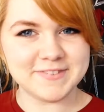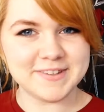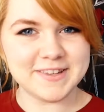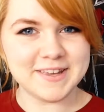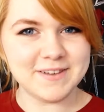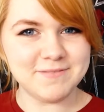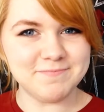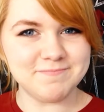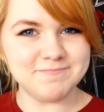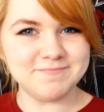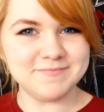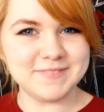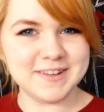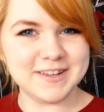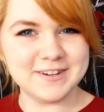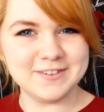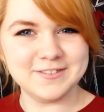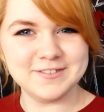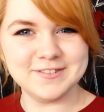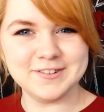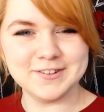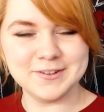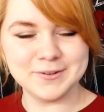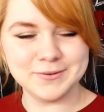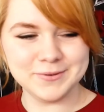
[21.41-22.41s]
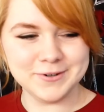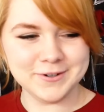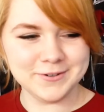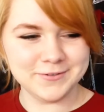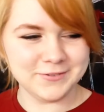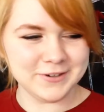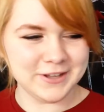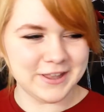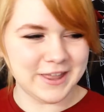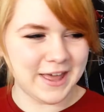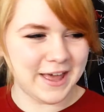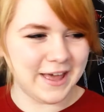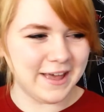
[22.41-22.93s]
Yep, I don't know the word
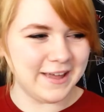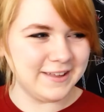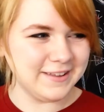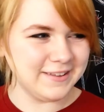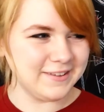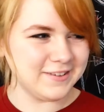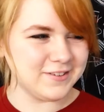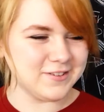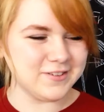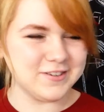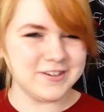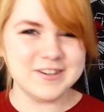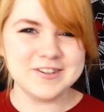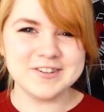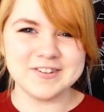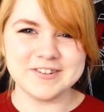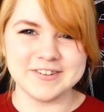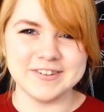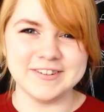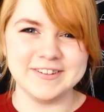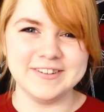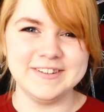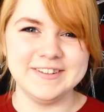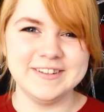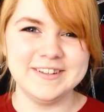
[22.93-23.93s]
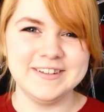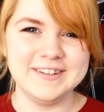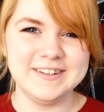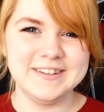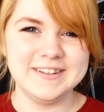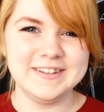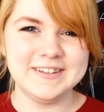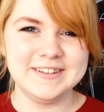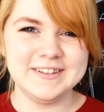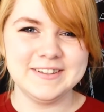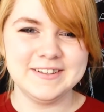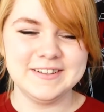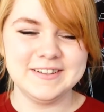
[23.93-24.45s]
for that. It's traditional.
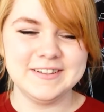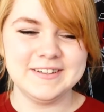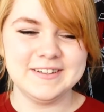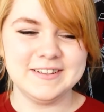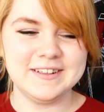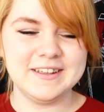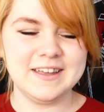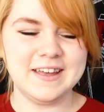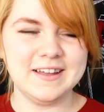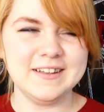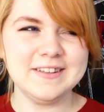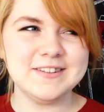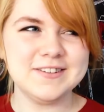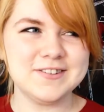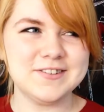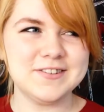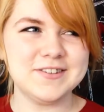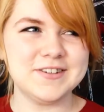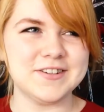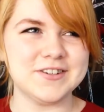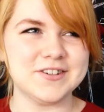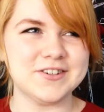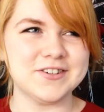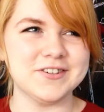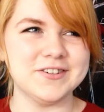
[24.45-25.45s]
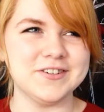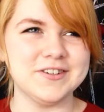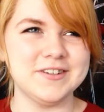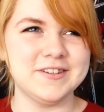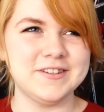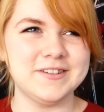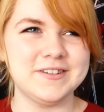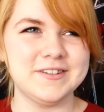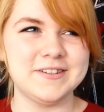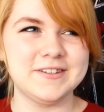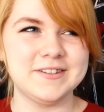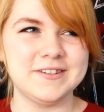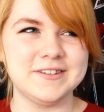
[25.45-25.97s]
Yeah, it's traditional.